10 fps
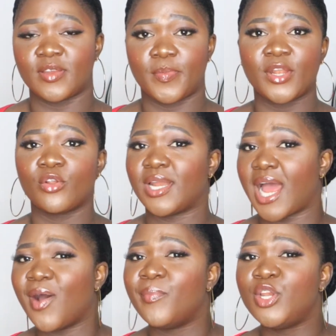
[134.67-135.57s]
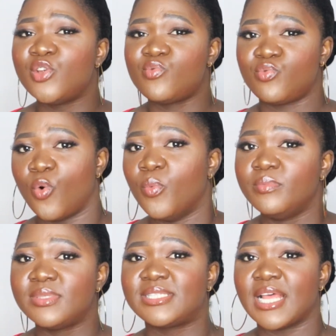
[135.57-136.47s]
depending on how many
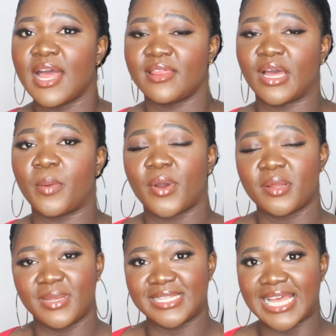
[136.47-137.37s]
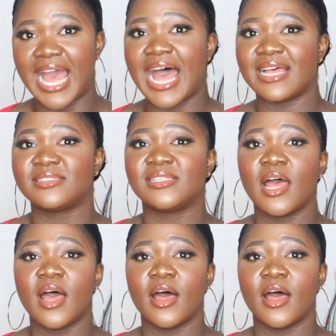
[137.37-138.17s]
rooms the apartment has,